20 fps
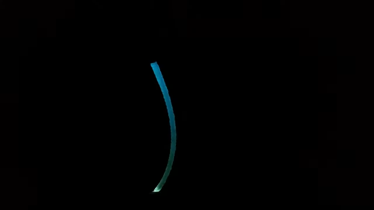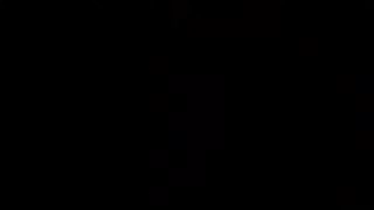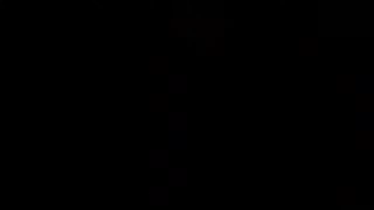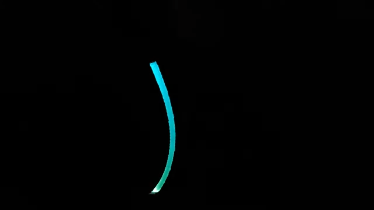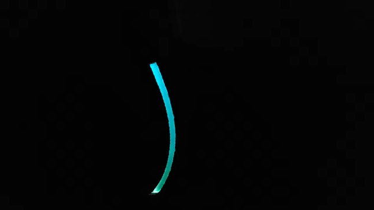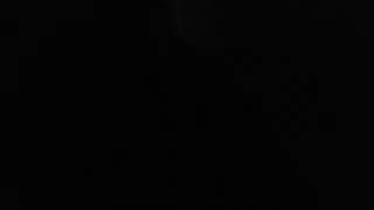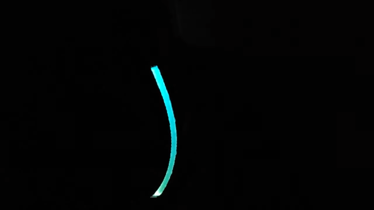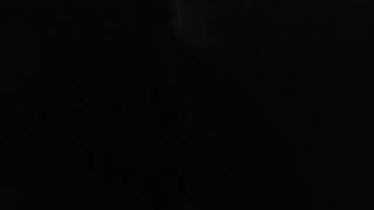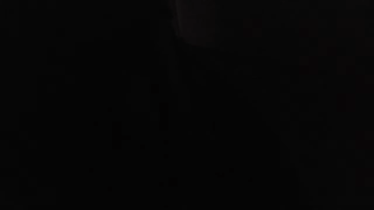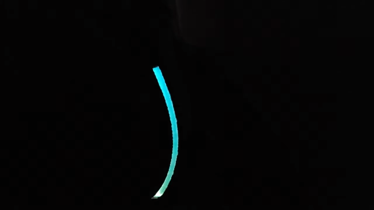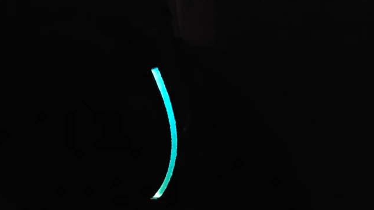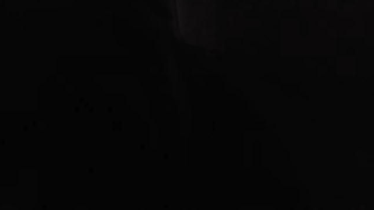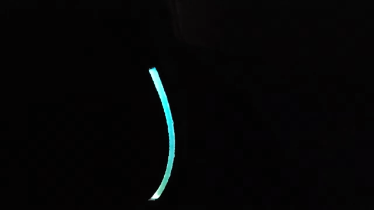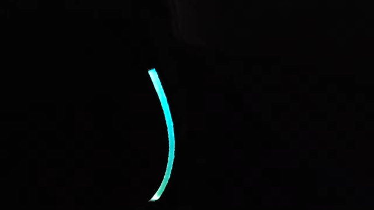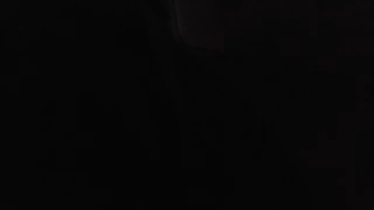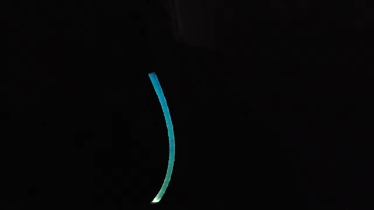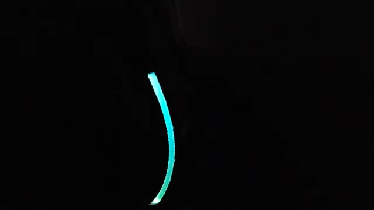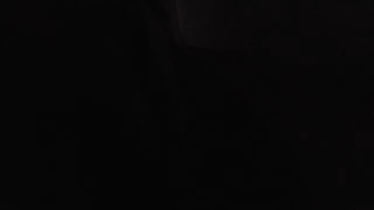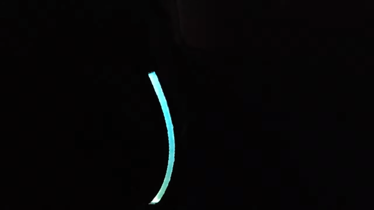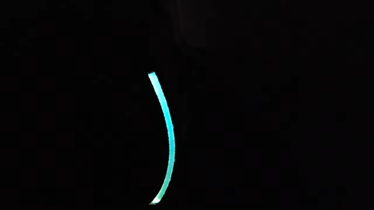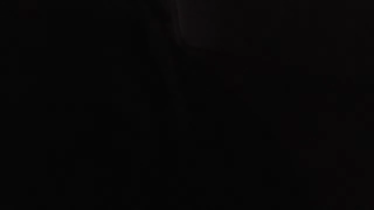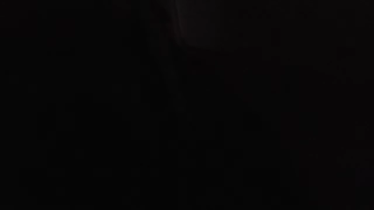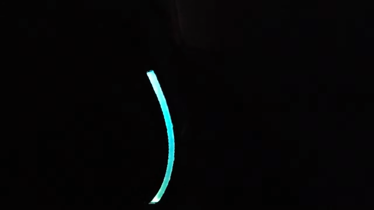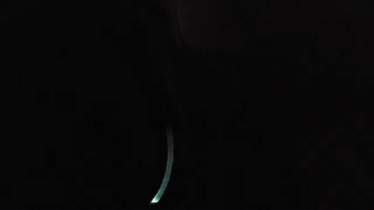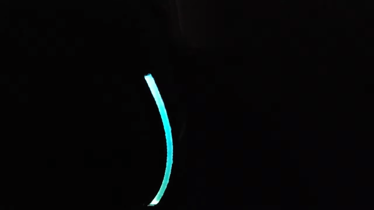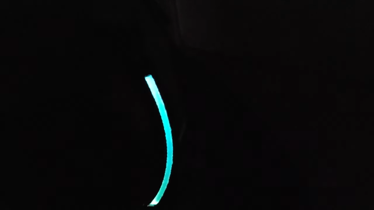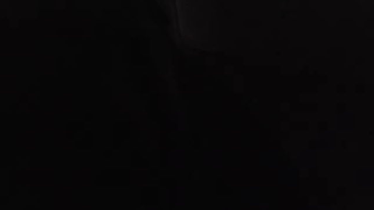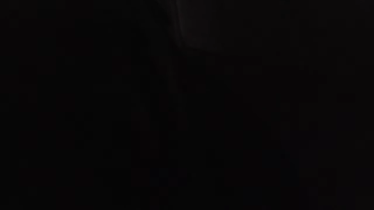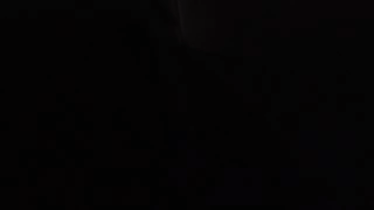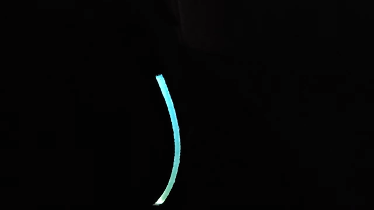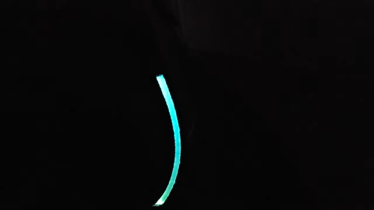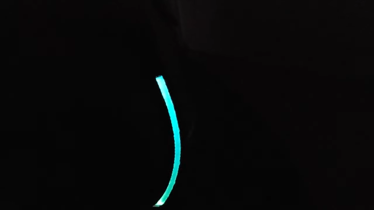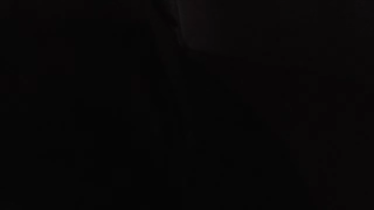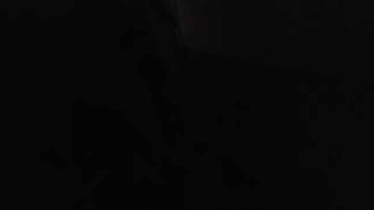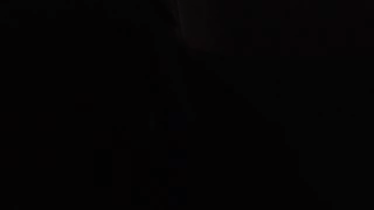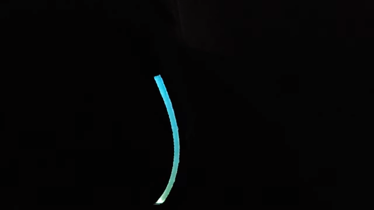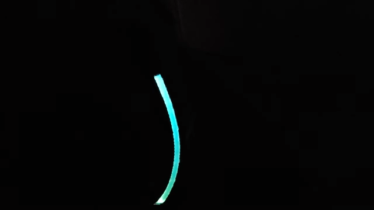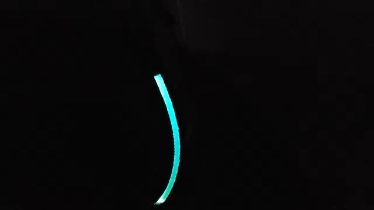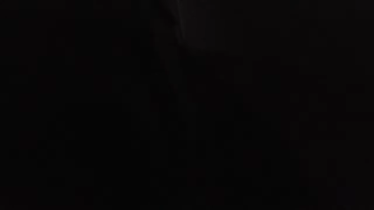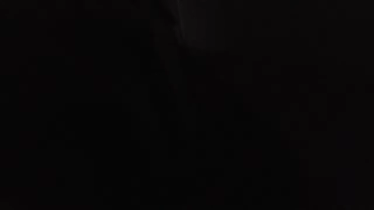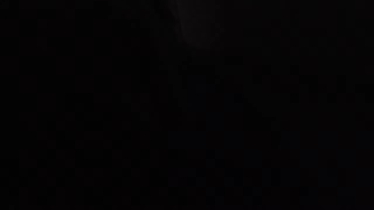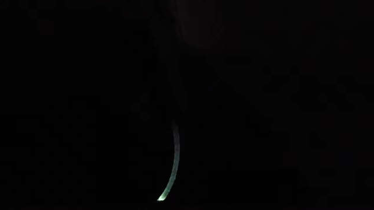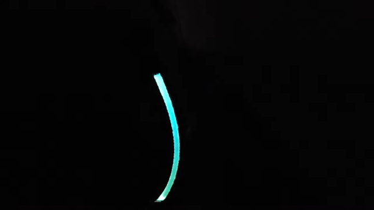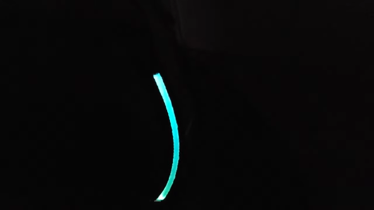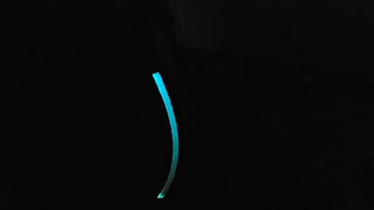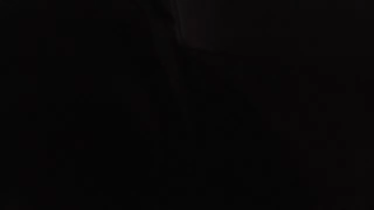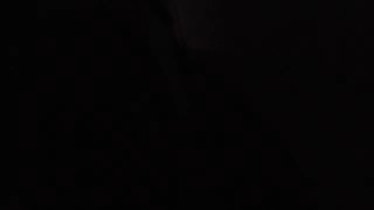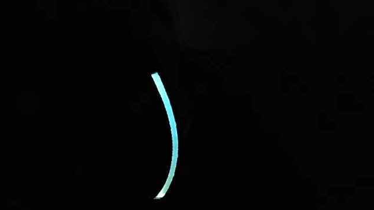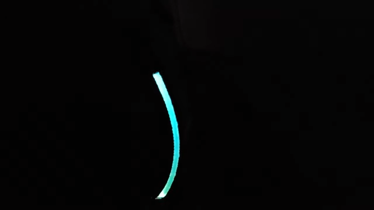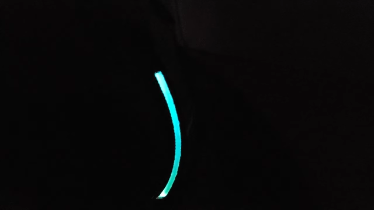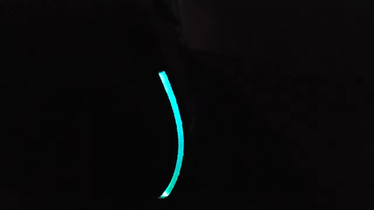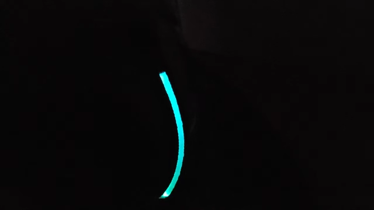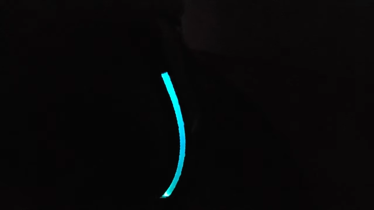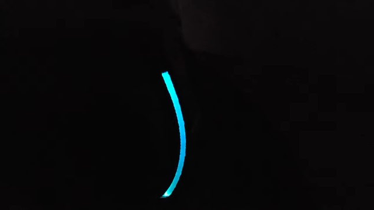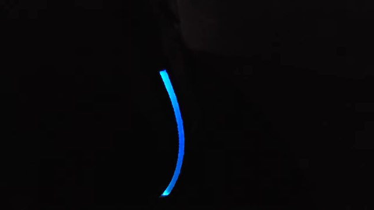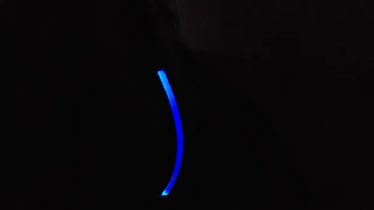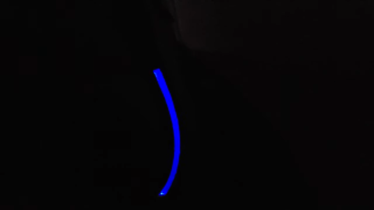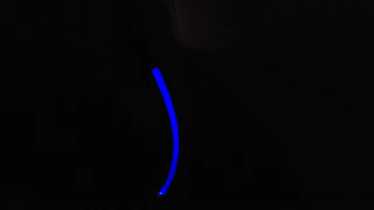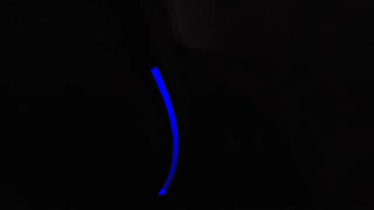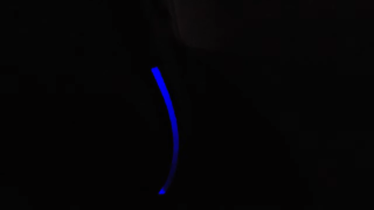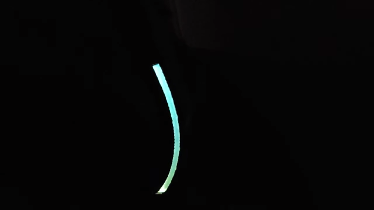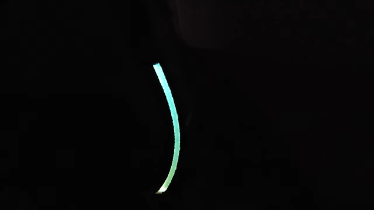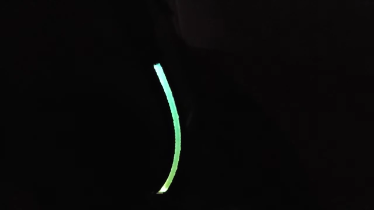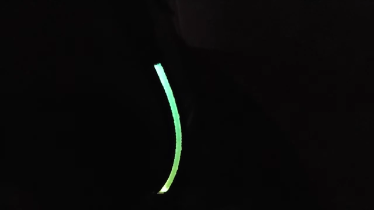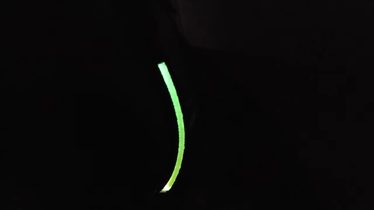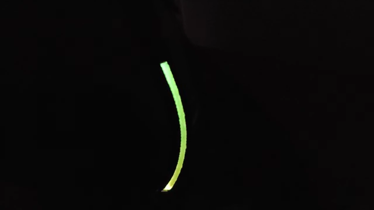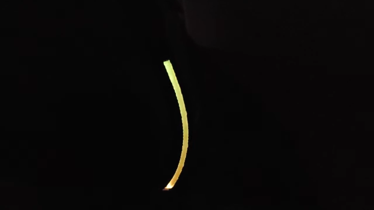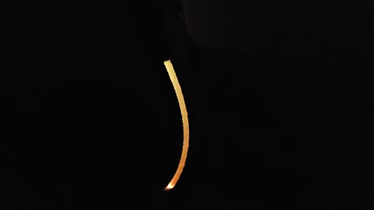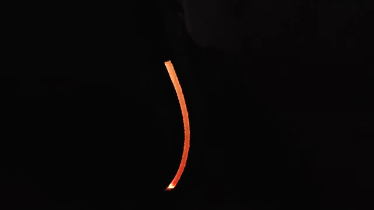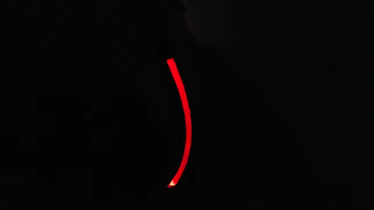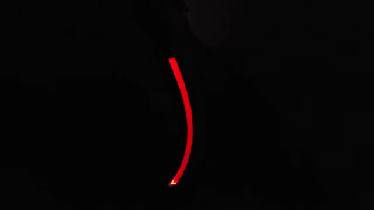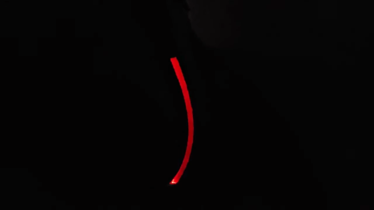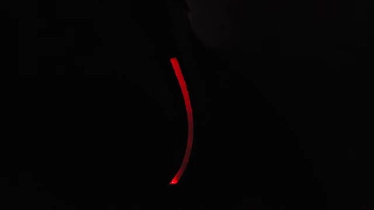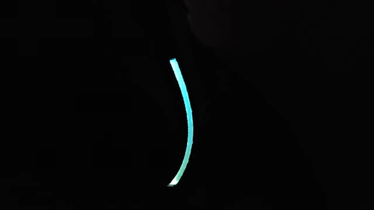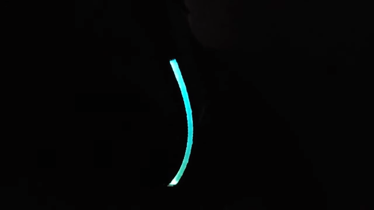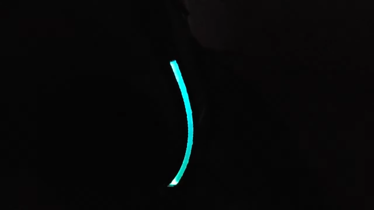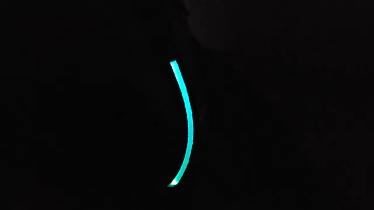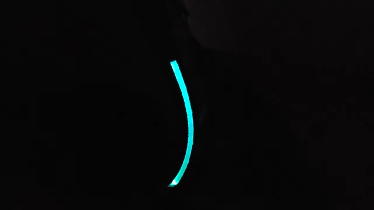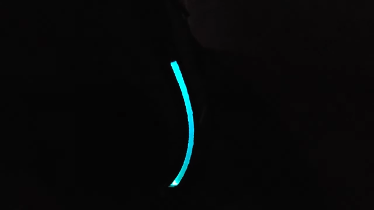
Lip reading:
(no speaker visible)